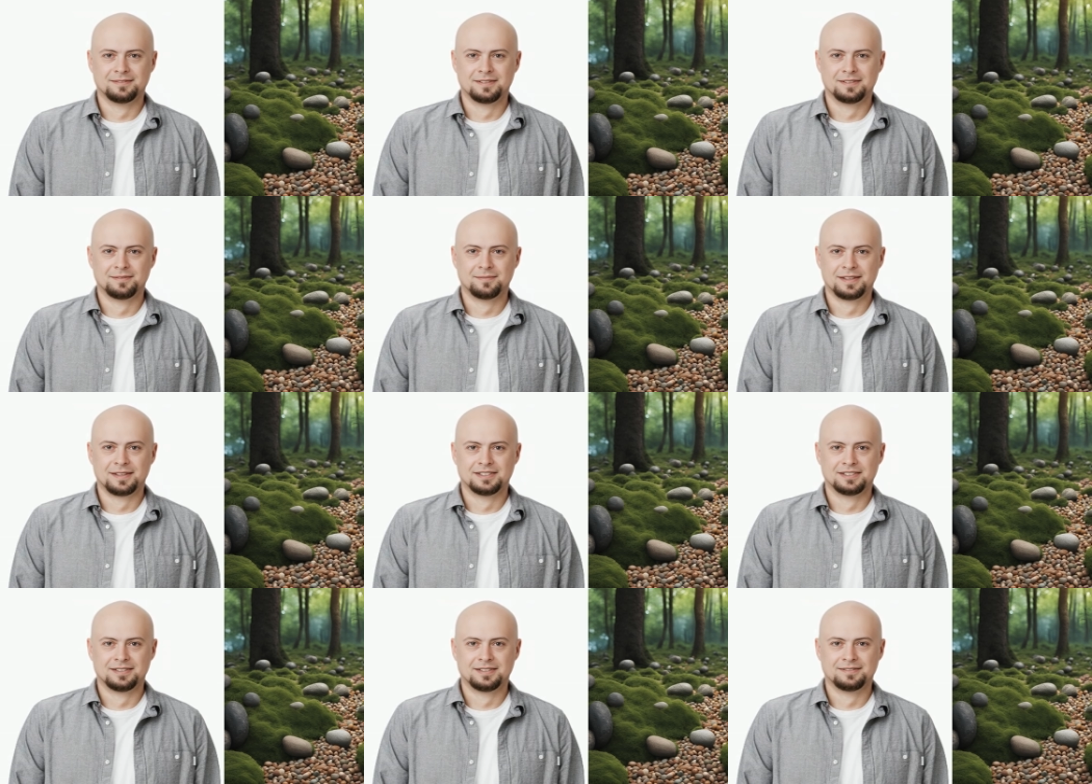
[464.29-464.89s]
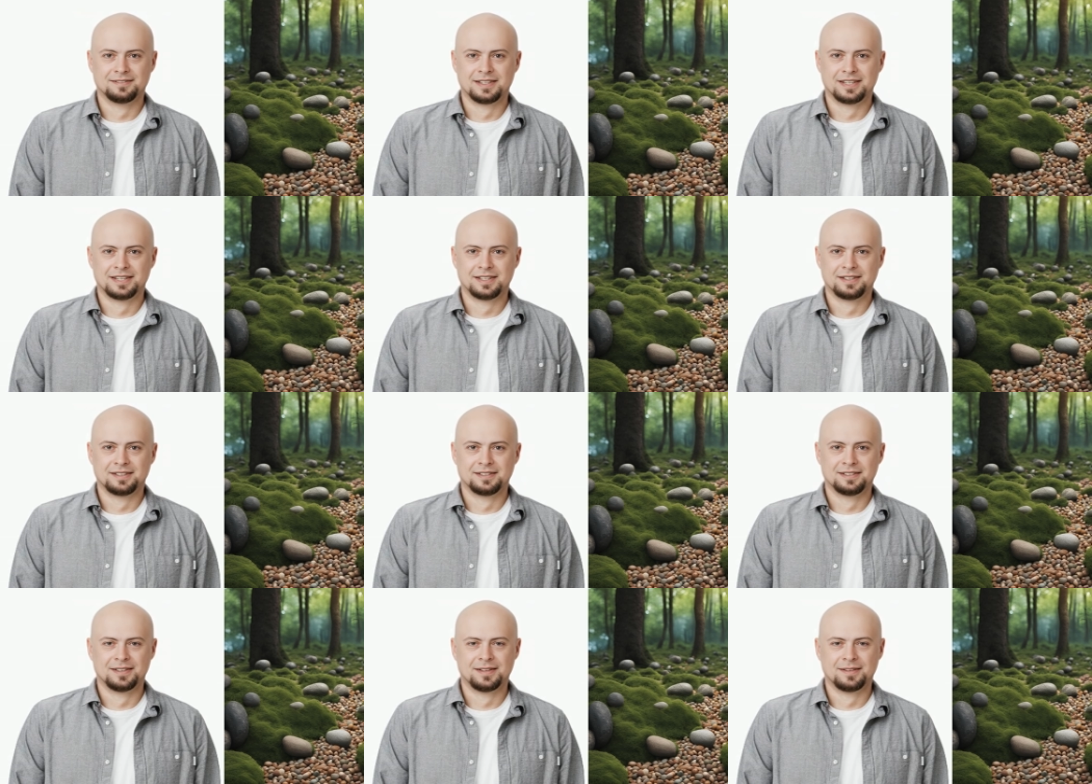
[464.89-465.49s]
The mist
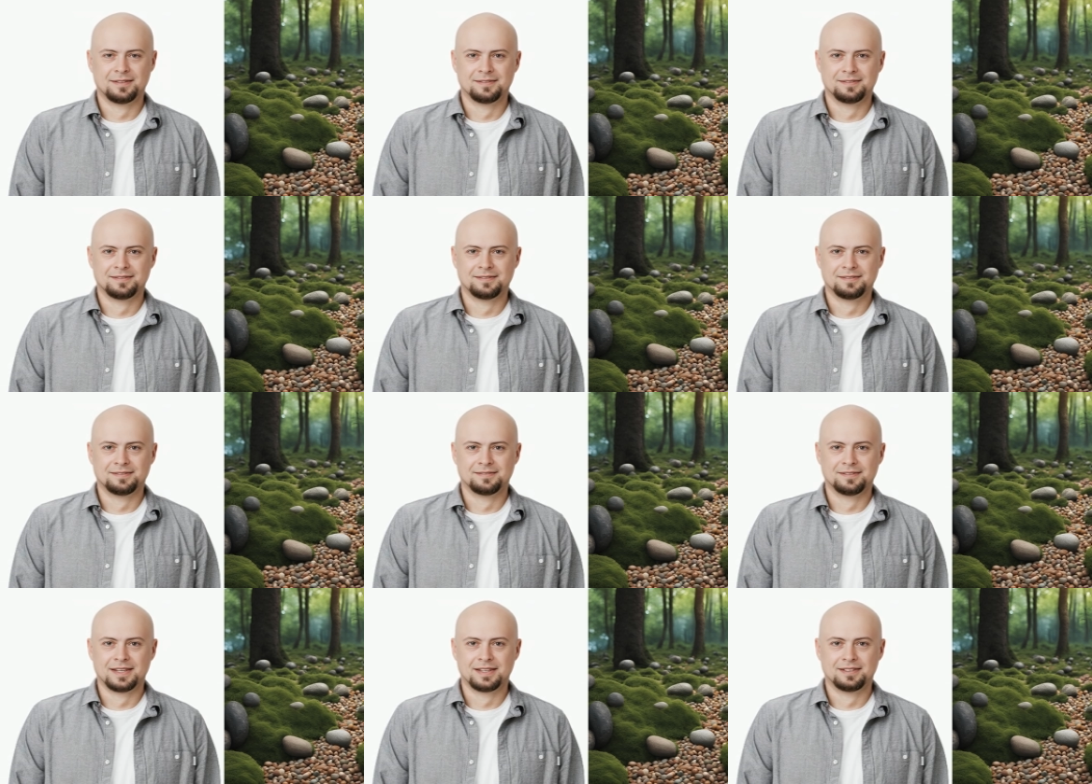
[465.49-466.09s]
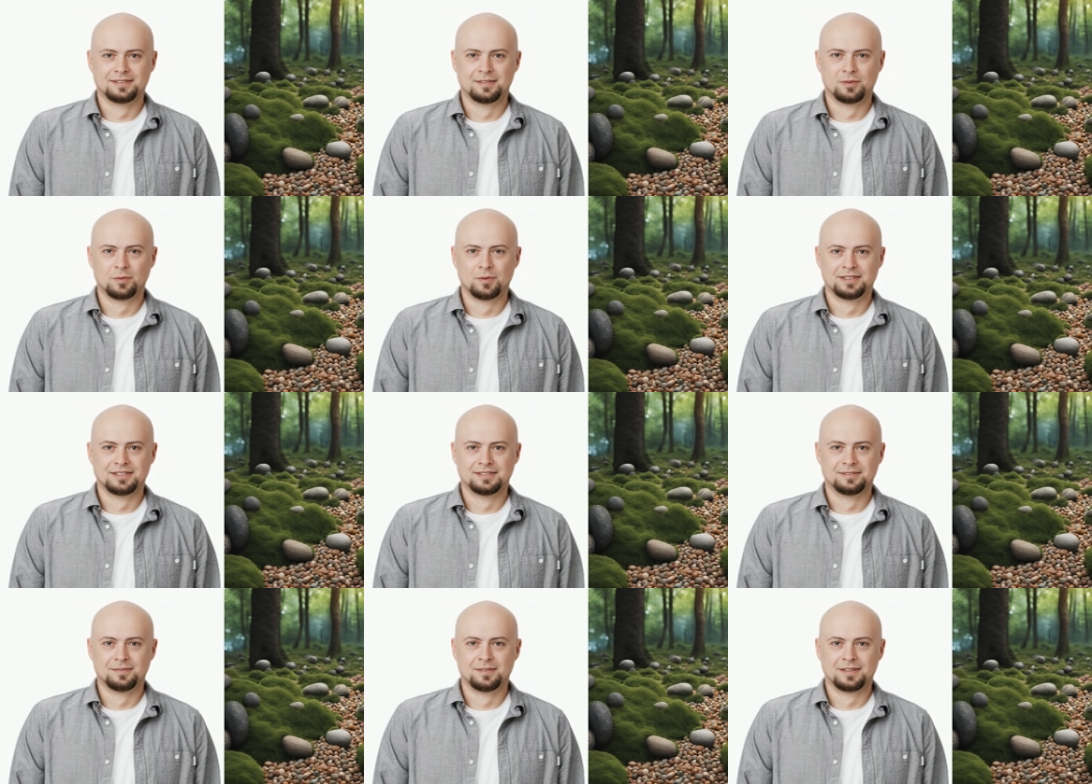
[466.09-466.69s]
thickened, and the
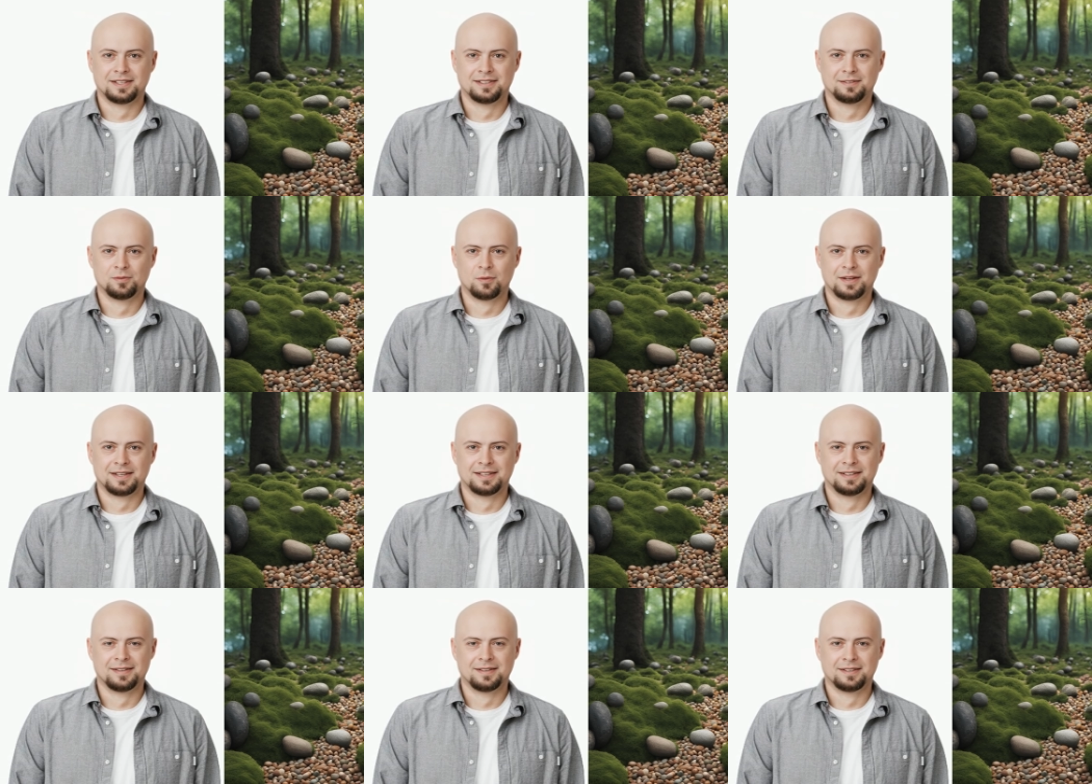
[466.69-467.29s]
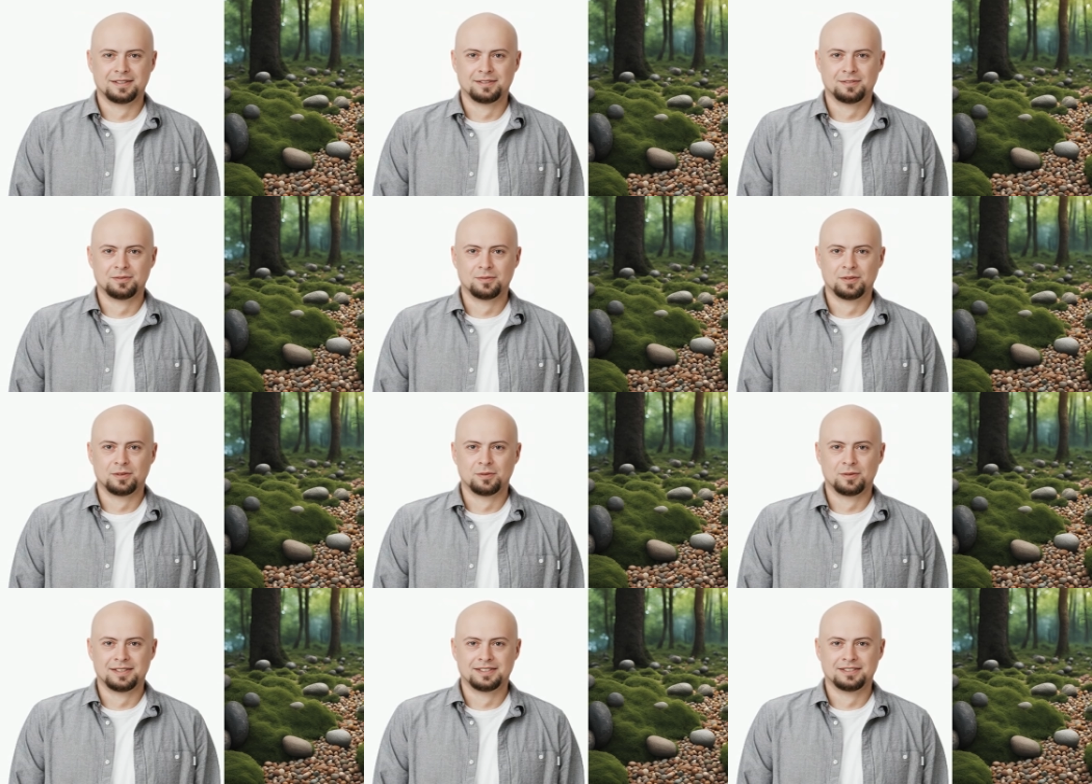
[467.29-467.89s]
whispering wind
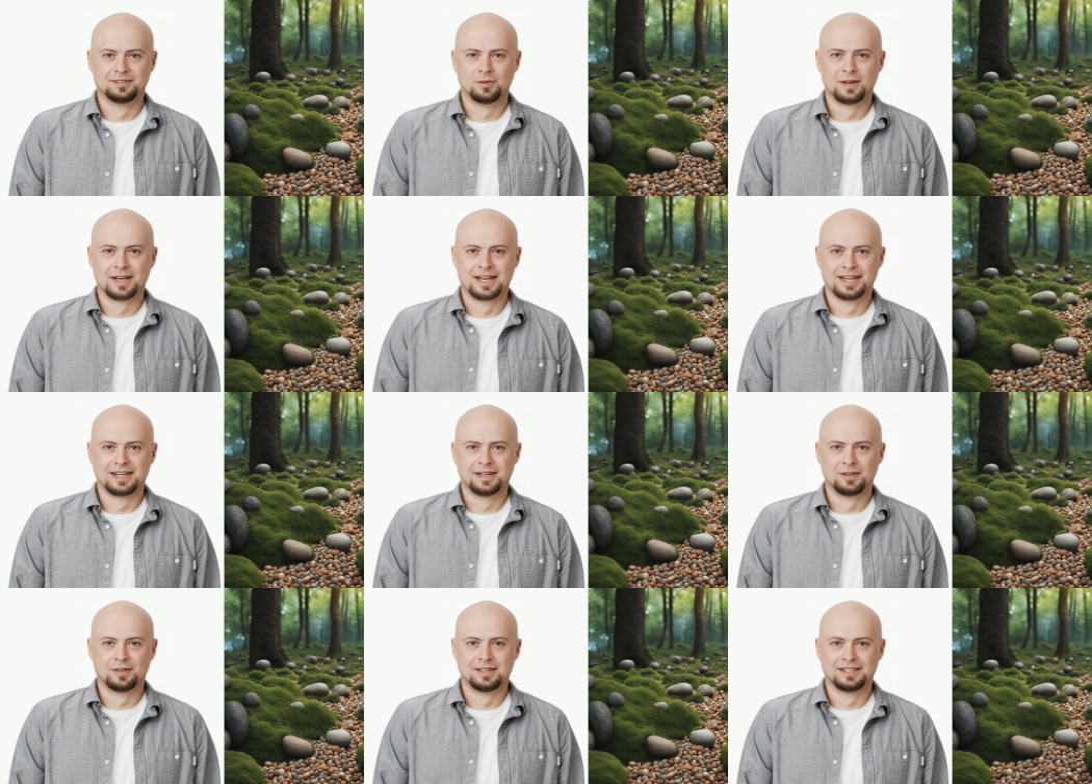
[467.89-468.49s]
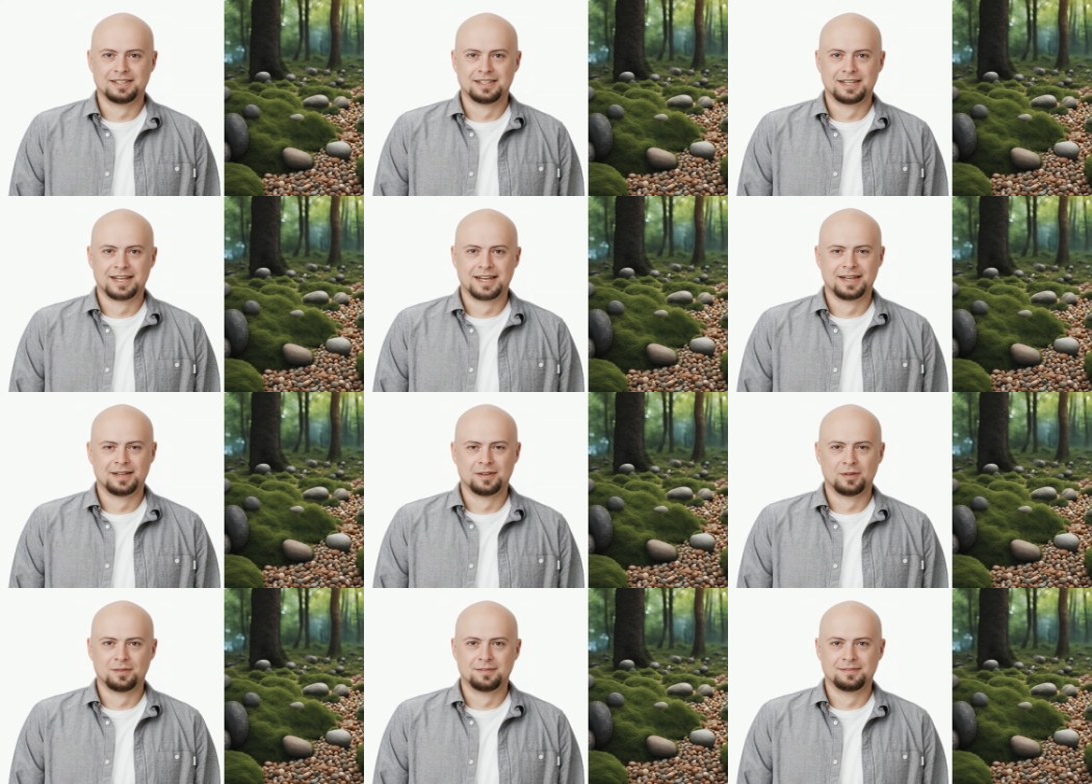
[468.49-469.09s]
grew into a howling
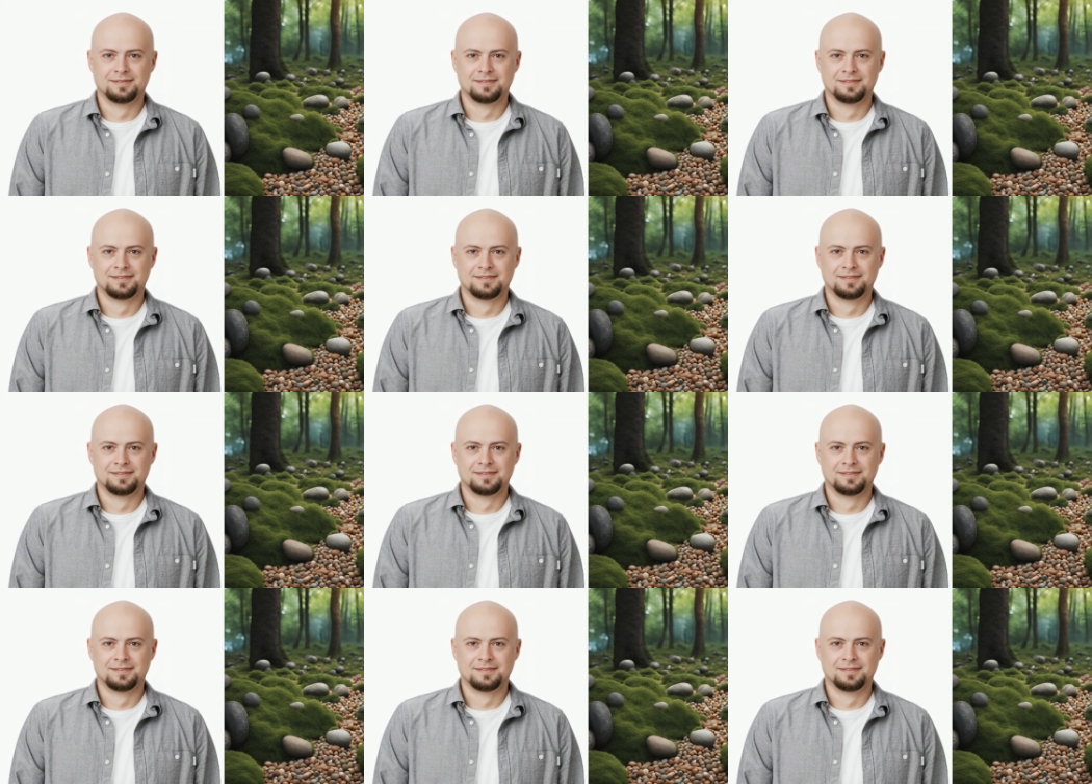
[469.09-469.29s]
gale.